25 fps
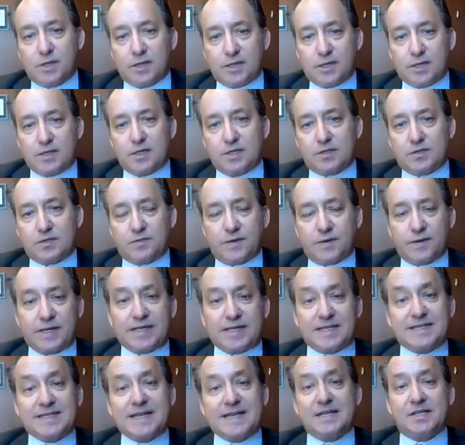it's very
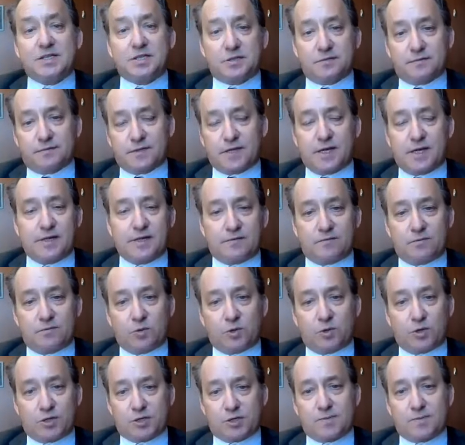intensive kind of
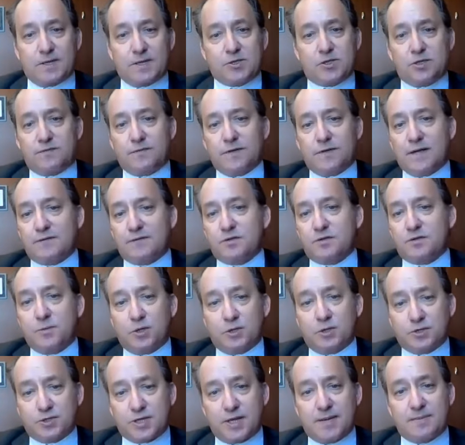work, especially if you have
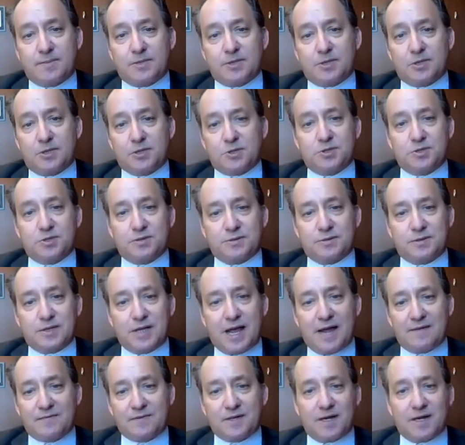small seminars. You
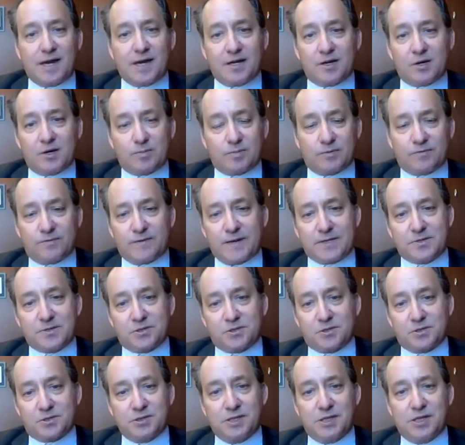have to hire a
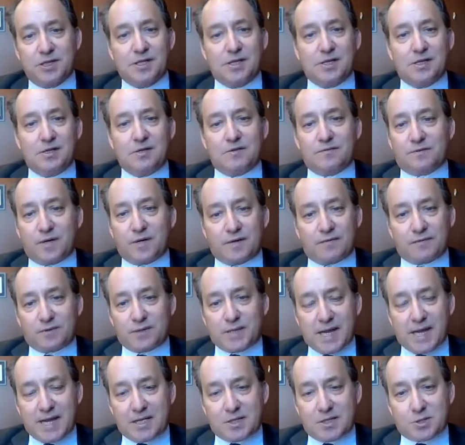professor for
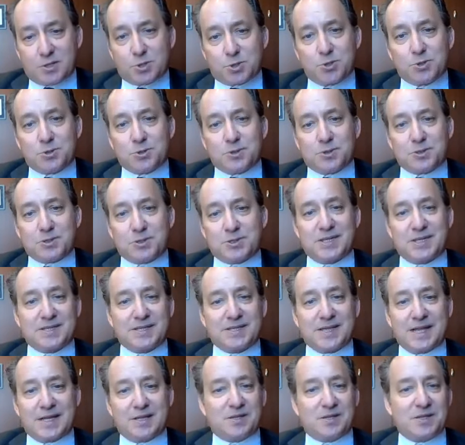every 8 students,
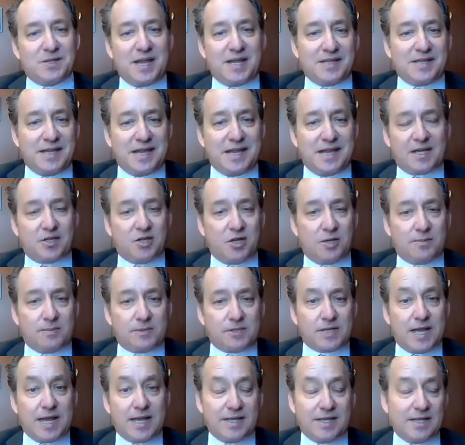and the
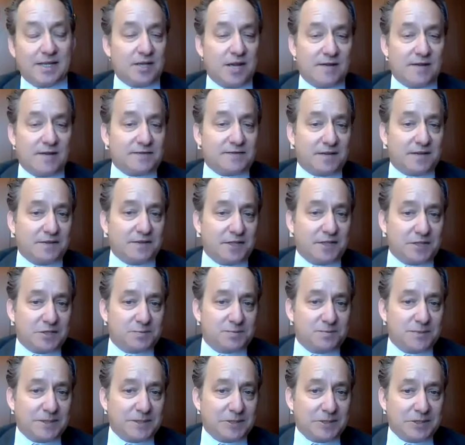economic, and then you have to have
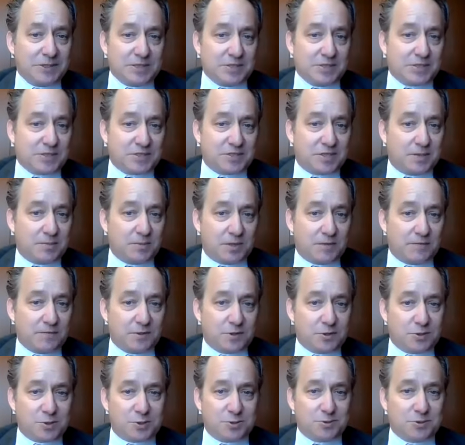nice buildings and somewhere
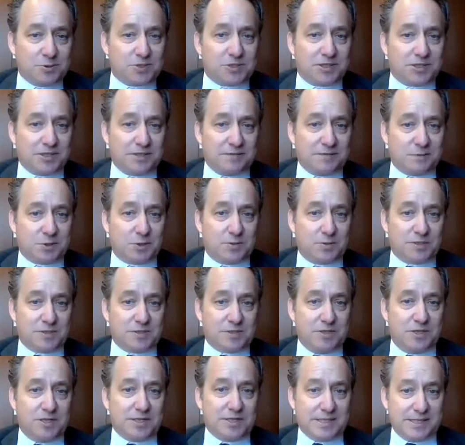for the students to live. So
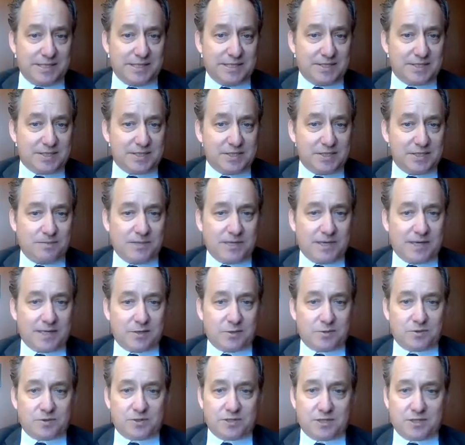it's not easy, but I
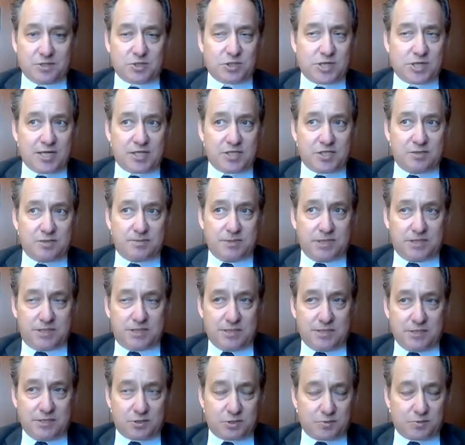don't think
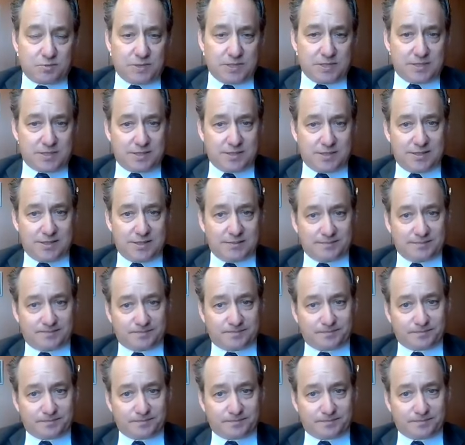ChatGPT is the reason that